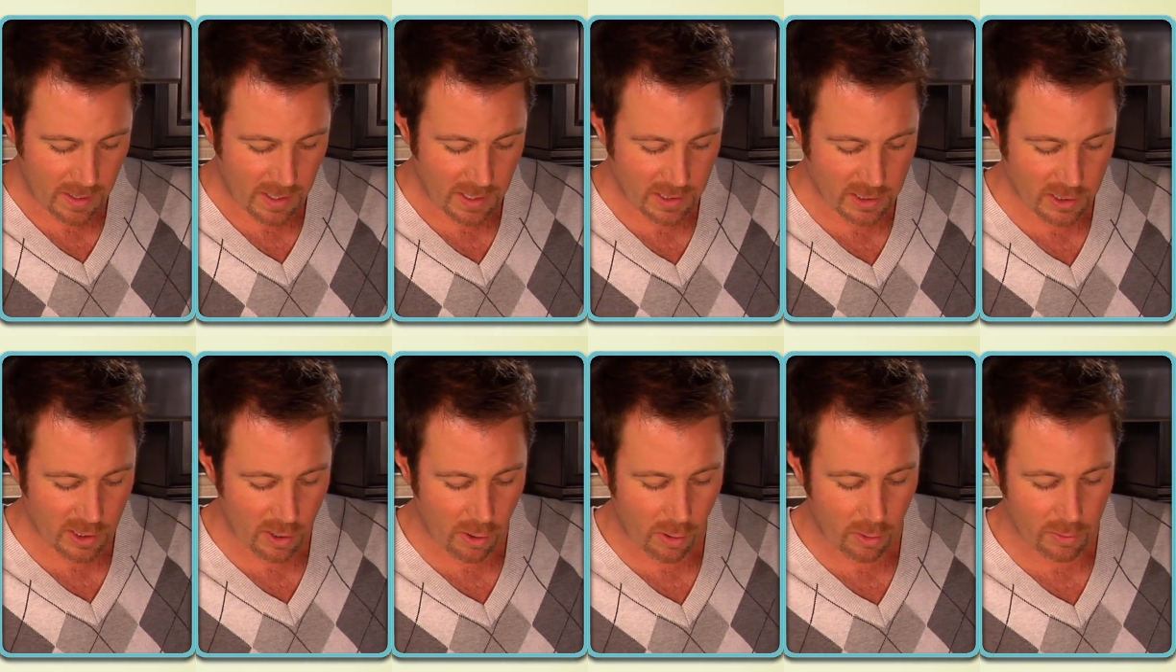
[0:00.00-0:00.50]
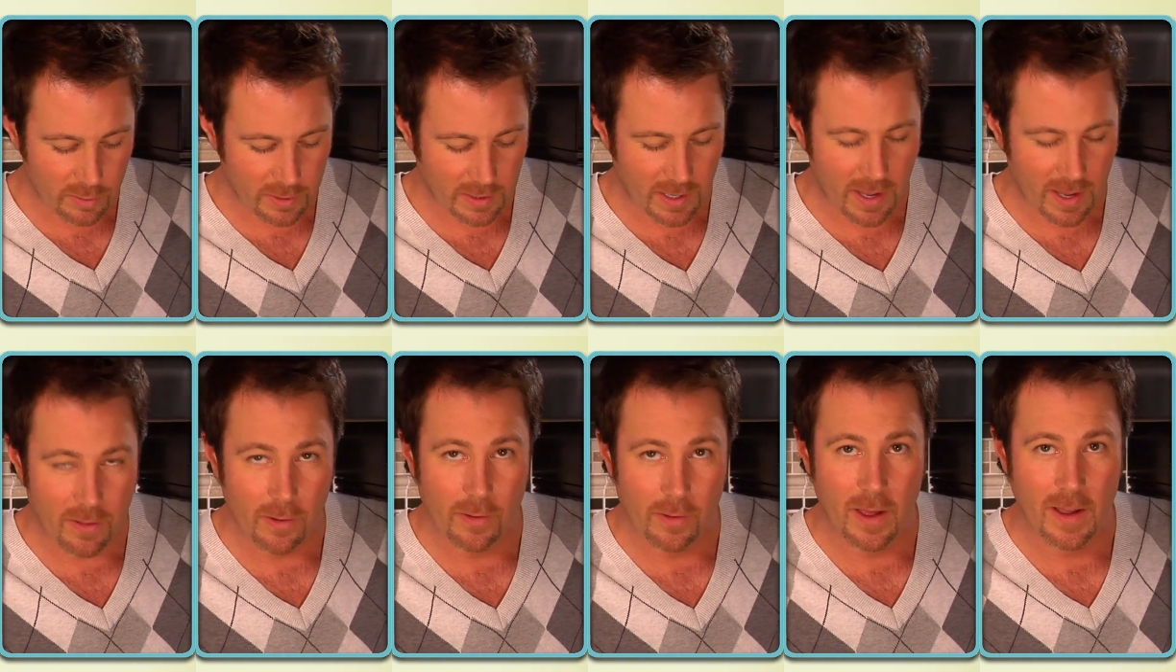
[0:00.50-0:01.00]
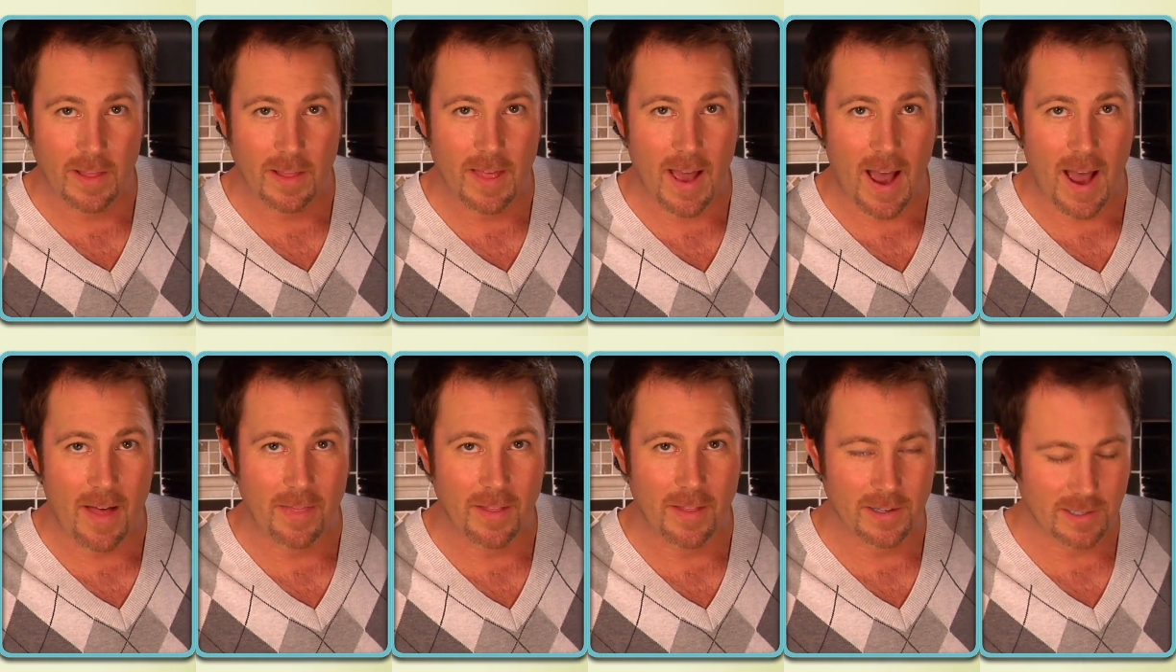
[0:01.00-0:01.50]
it should hold together like
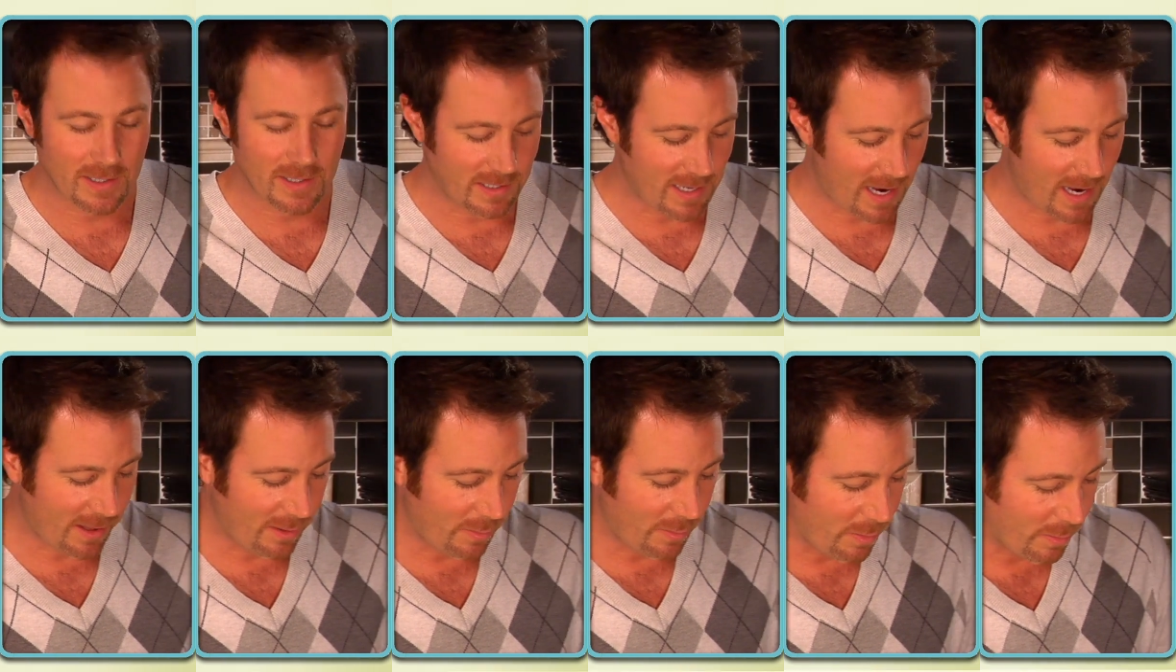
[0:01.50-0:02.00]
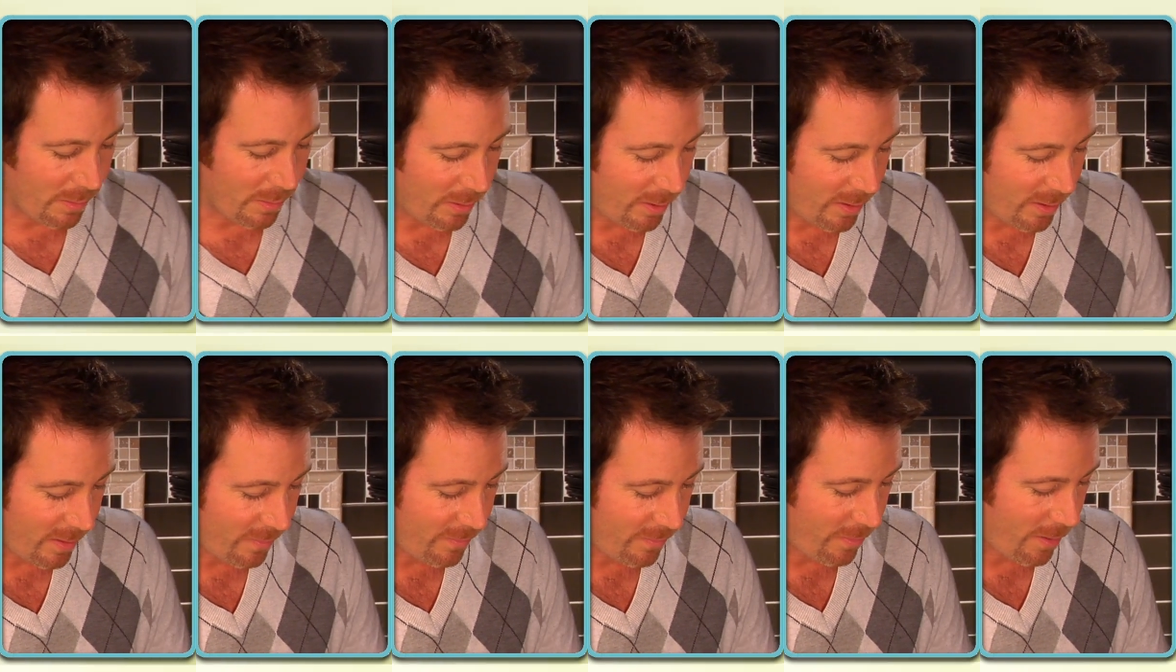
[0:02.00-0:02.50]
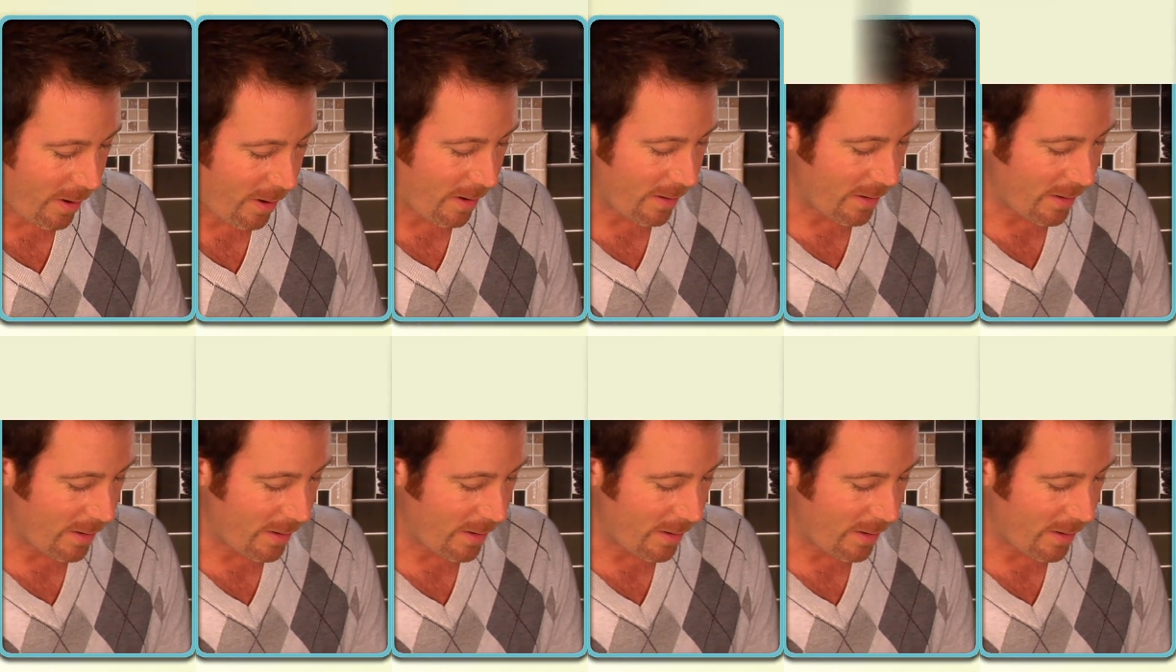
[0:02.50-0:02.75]
that, and that's exactly what we're looking for.